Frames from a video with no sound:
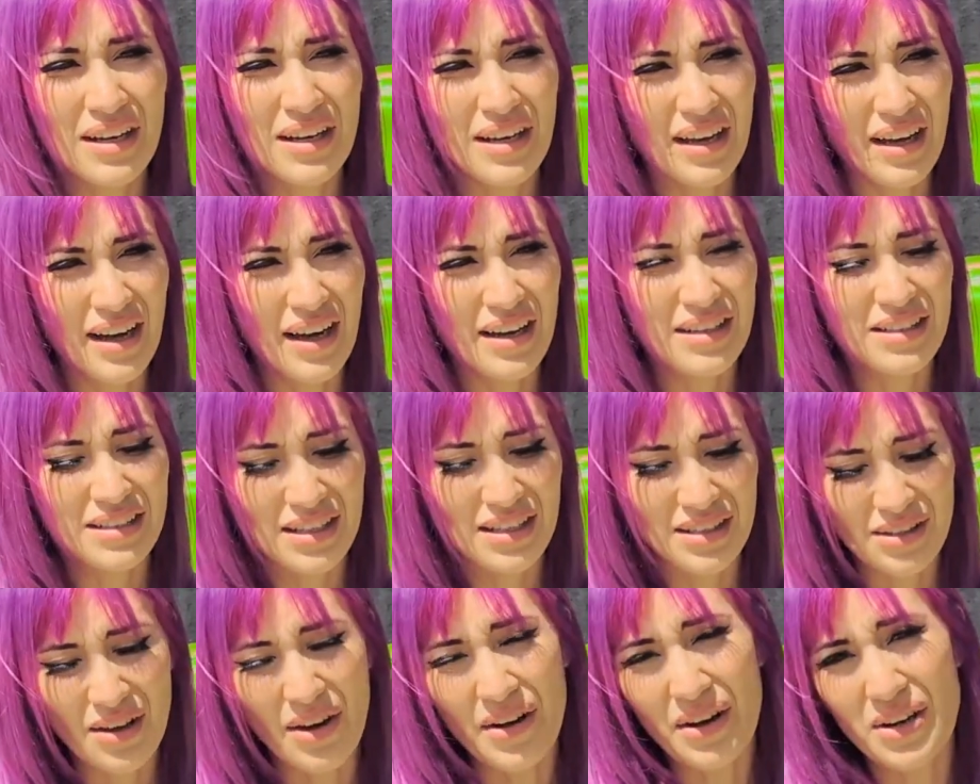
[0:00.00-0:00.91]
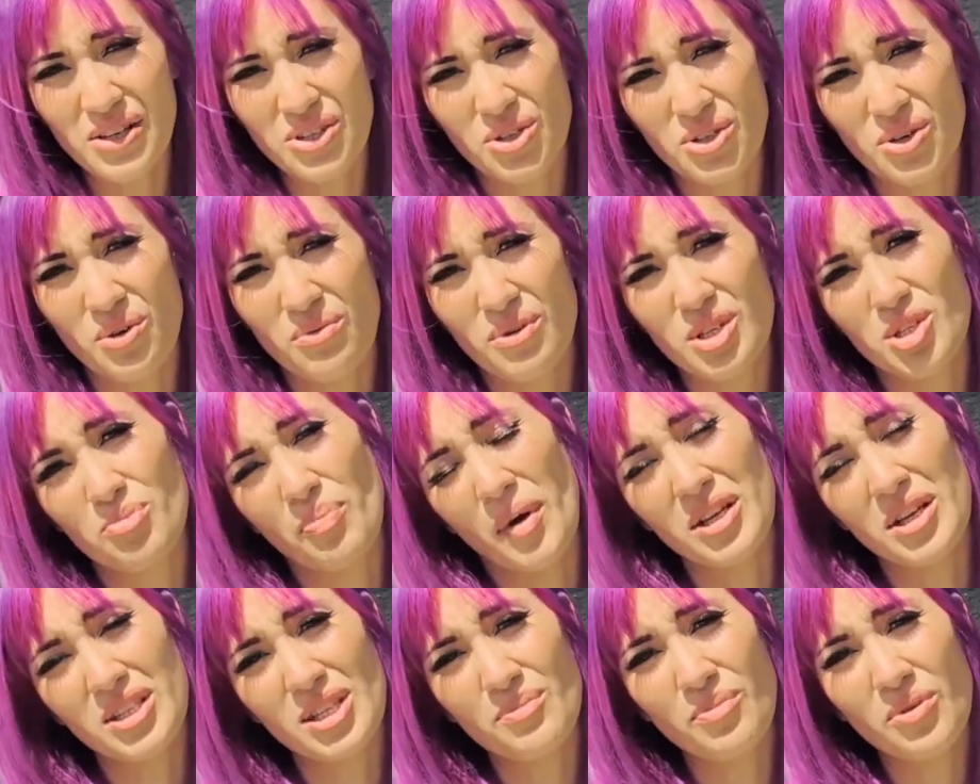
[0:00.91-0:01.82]
And as long as you're
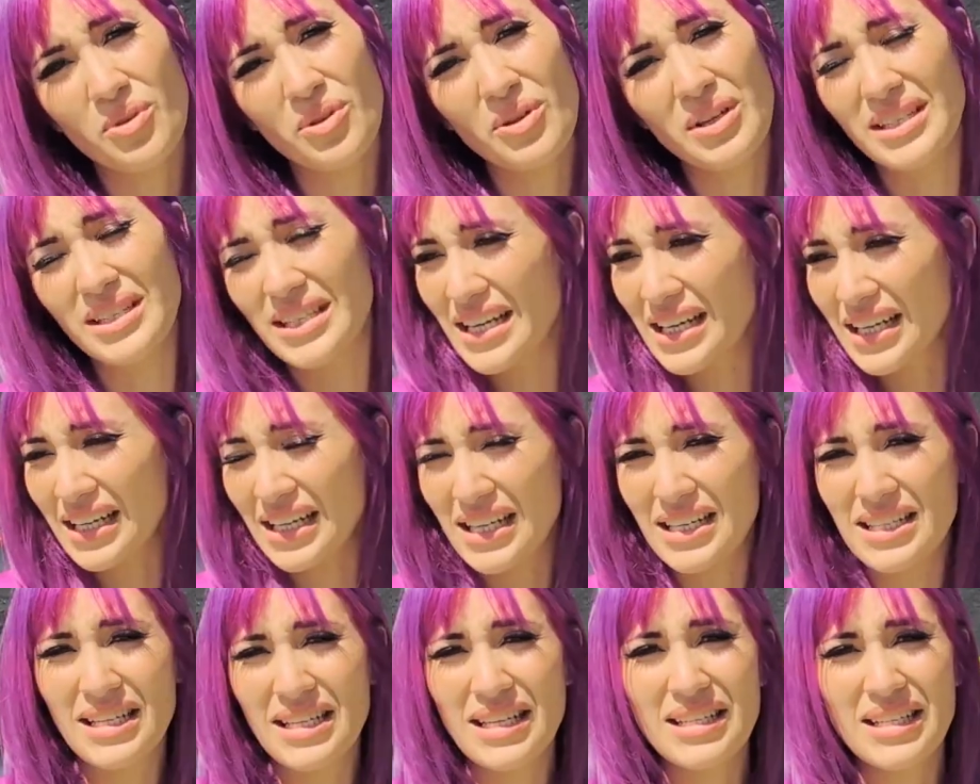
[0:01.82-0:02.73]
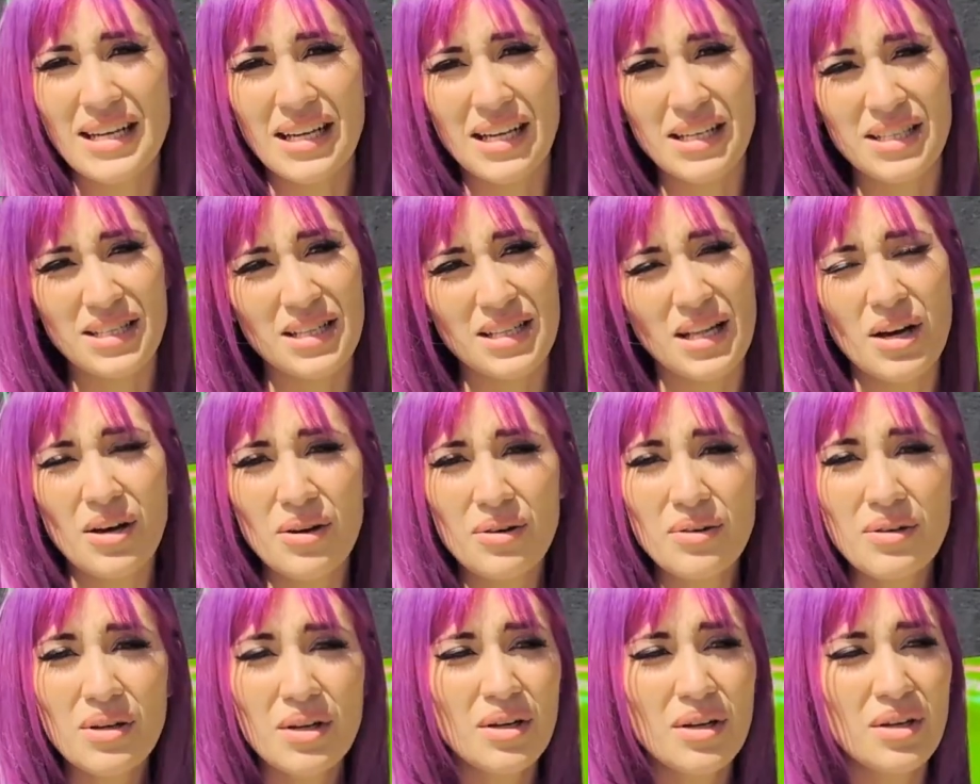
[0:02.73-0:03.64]
responsible and take it easy and take it
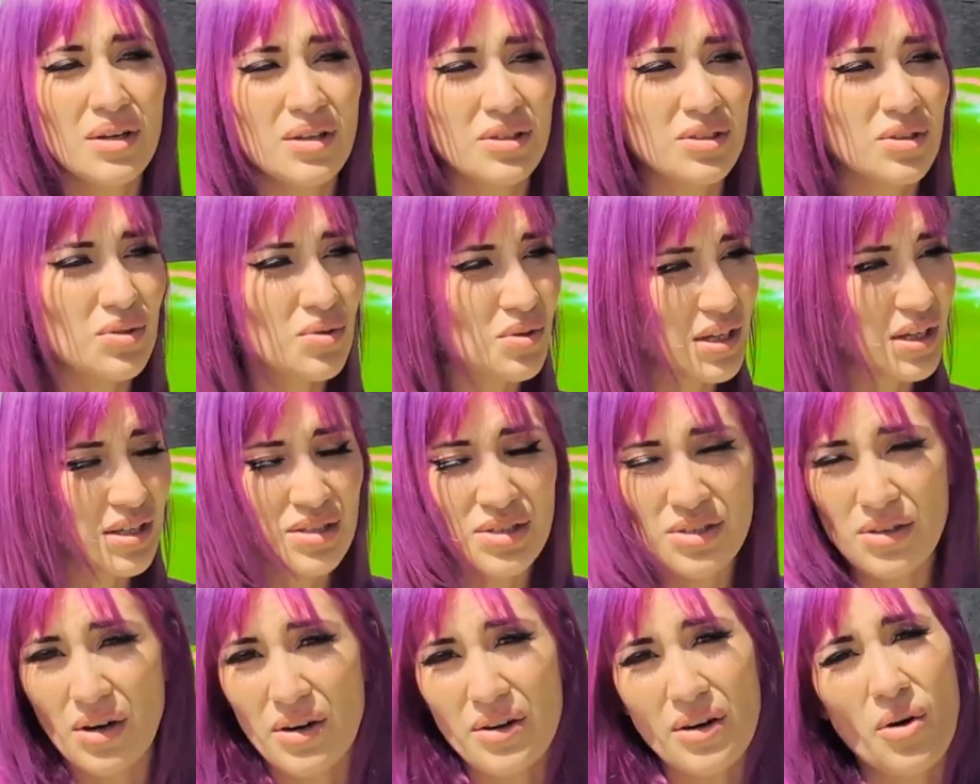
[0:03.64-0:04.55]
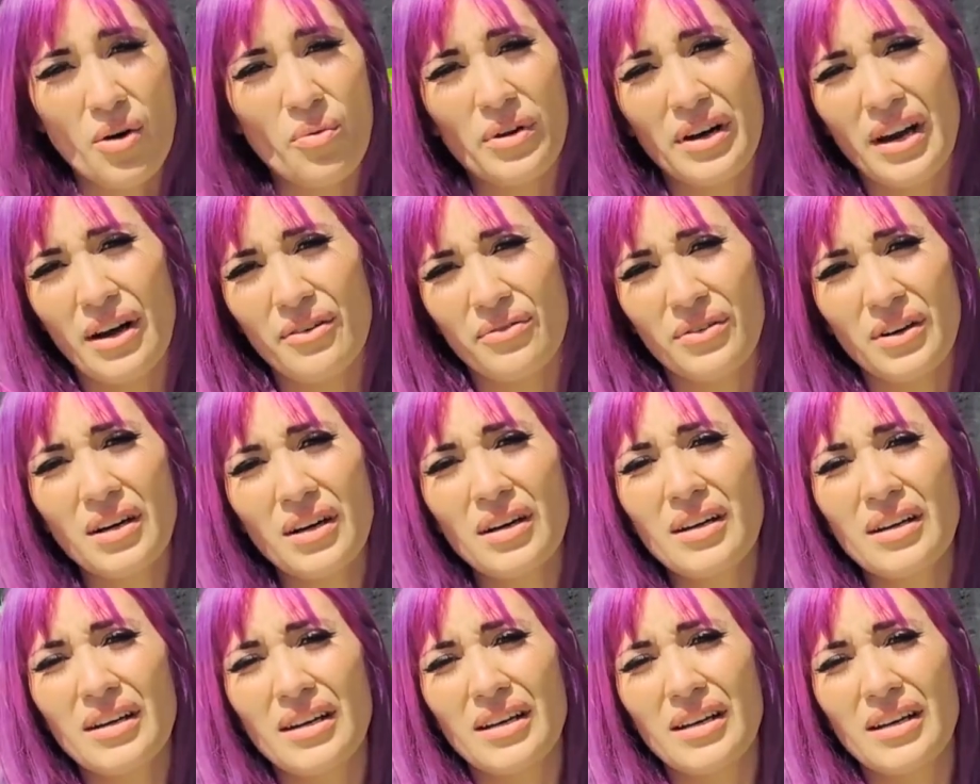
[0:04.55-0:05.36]
slow, you can start on whatever.